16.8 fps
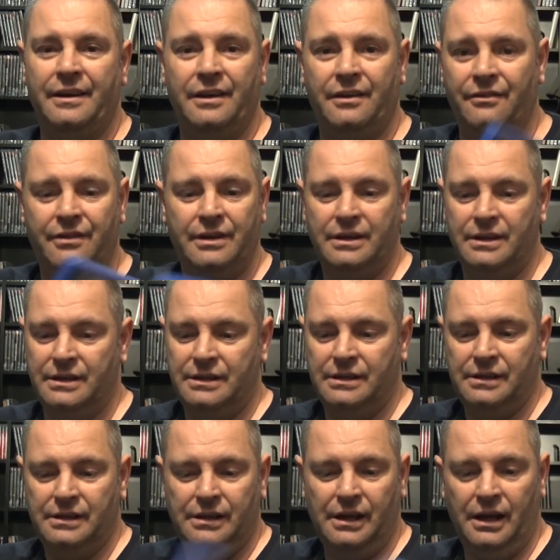of
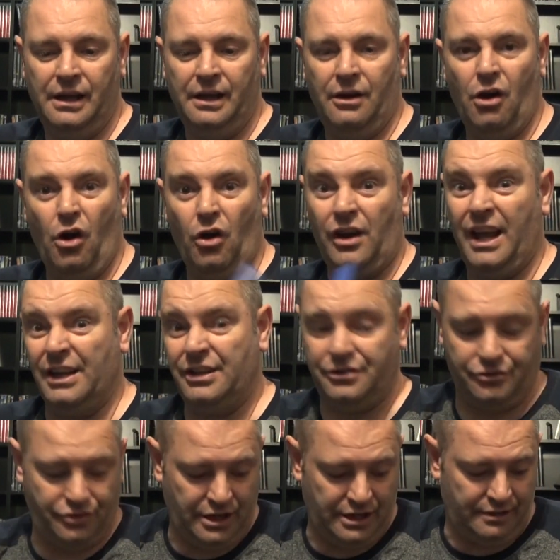
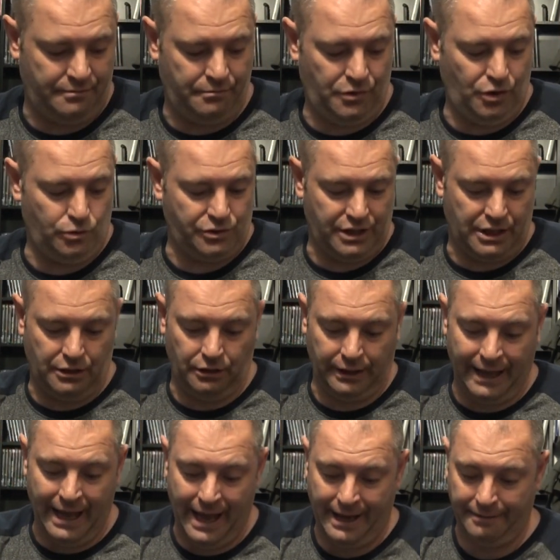orchestrion musical
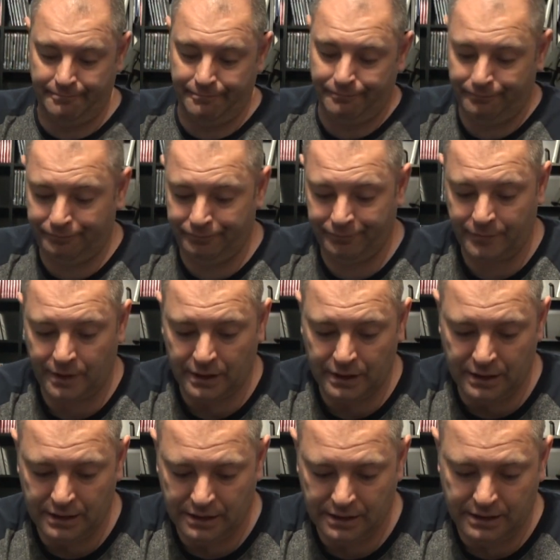game.
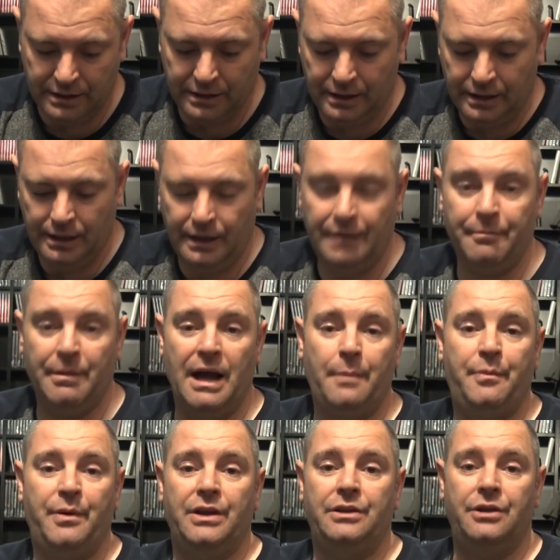In my
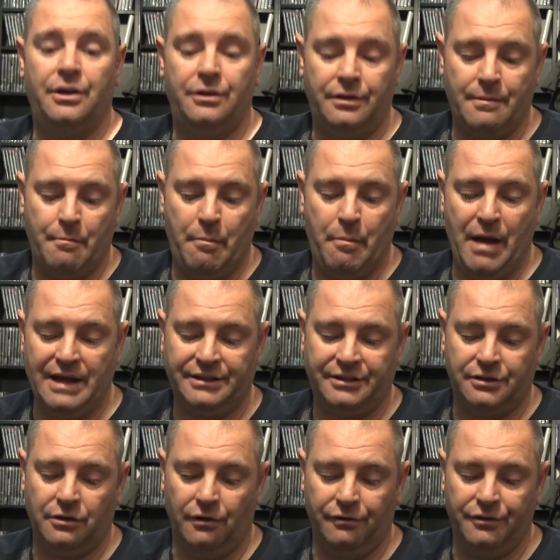opinion, the
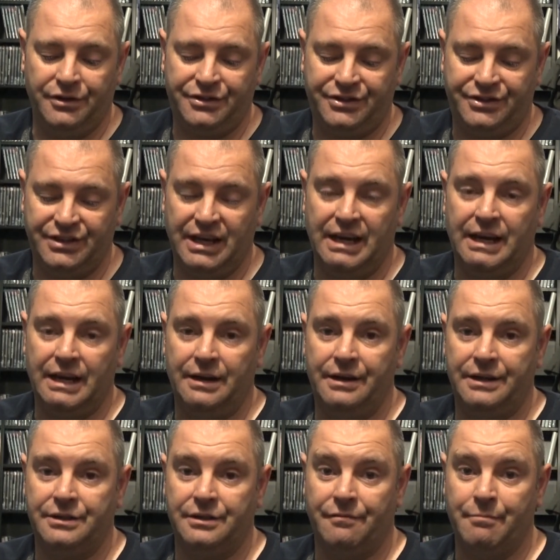best of the
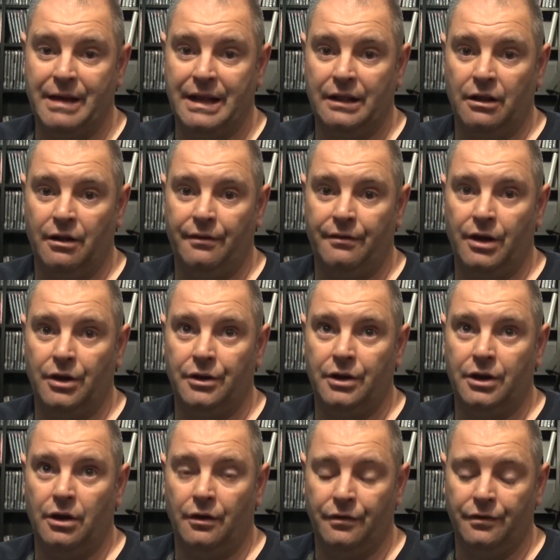series of Medal of
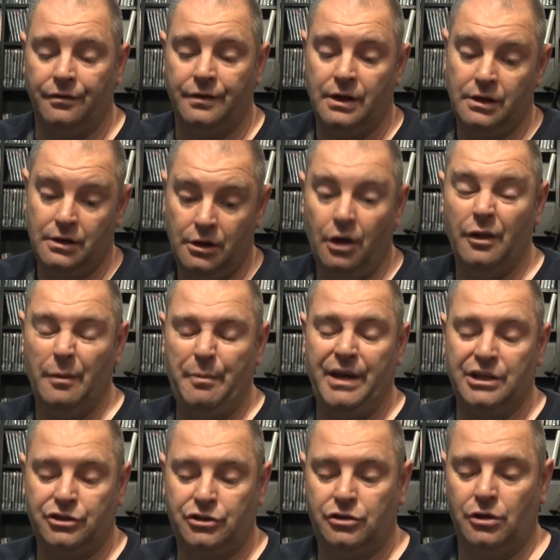Honor on the
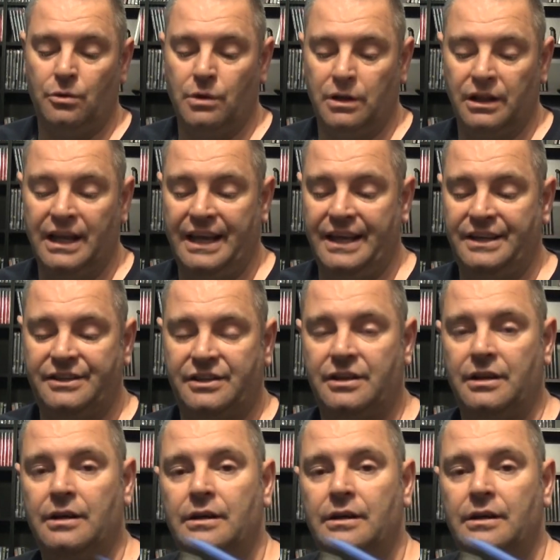PS2 at least